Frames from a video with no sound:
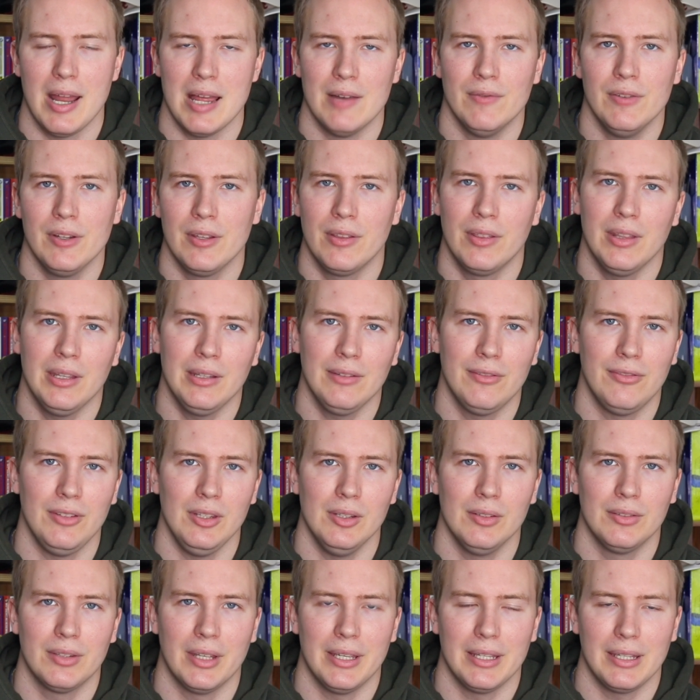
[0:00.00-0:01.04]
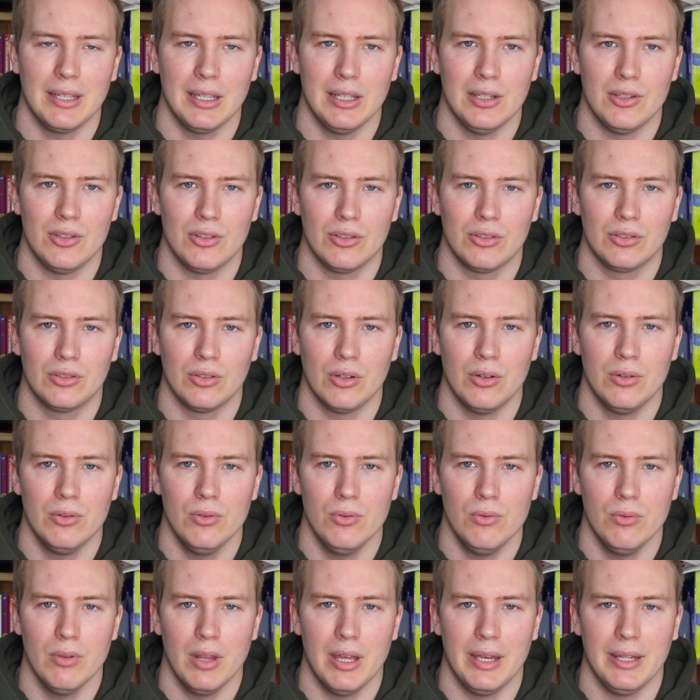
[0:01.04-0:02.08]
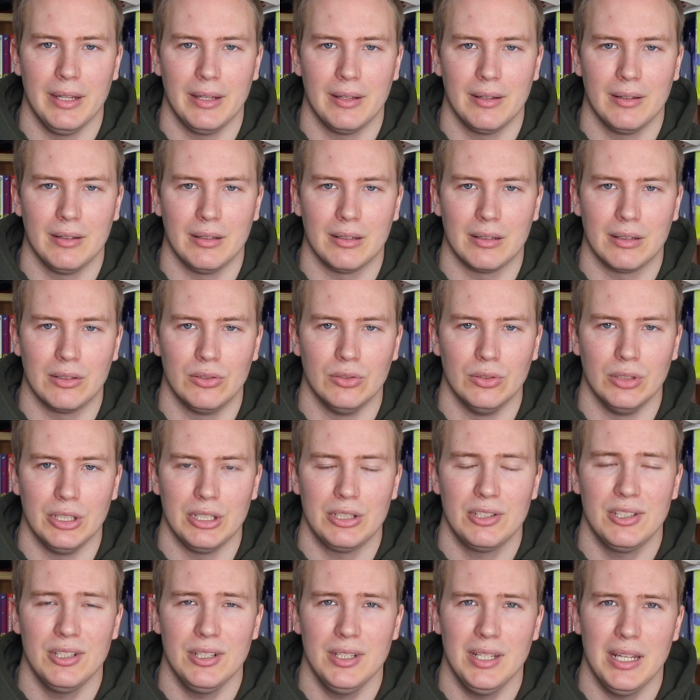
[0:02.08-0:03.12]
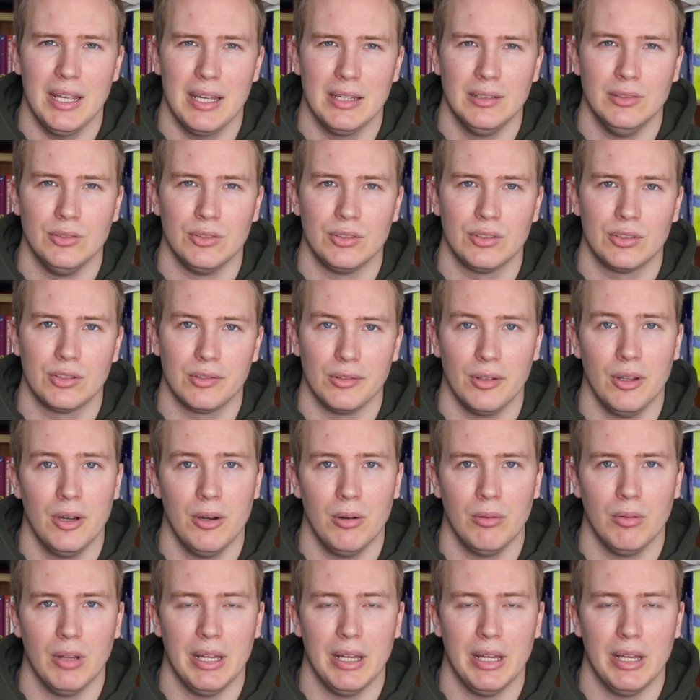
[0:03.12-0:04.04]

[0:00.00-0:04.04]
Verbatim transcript: everything feels like it's so like glitchy and slow.